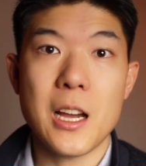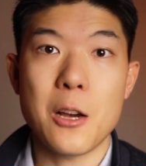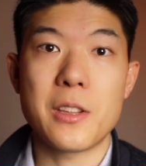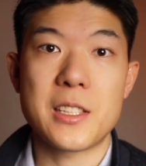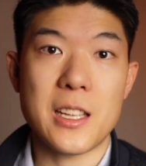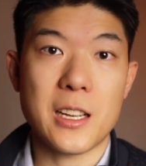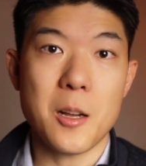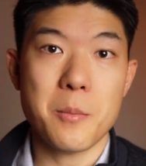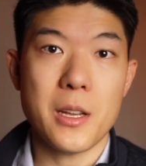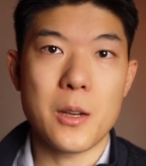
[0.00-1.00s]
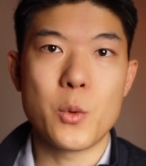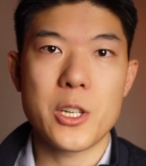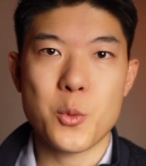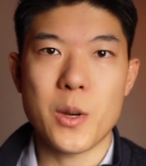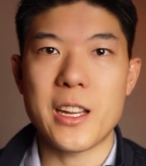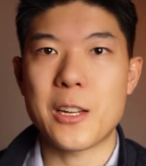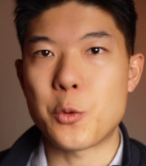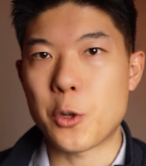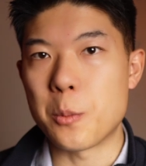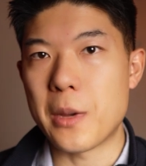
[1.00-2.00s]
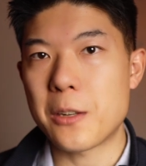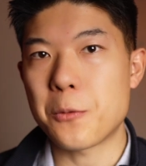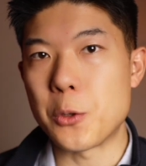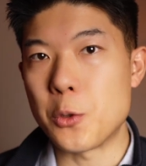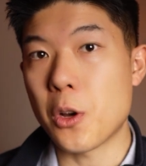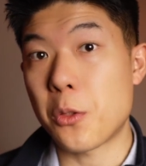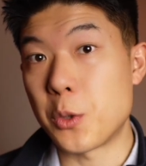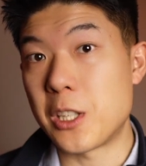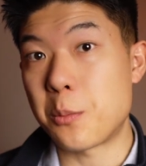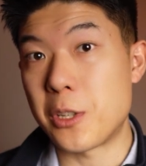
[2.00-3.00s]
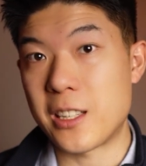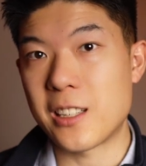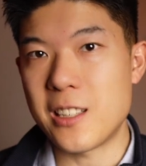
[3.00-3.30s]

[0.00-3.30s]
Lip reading: how they stack up and which one I'd recommend for your 3D printing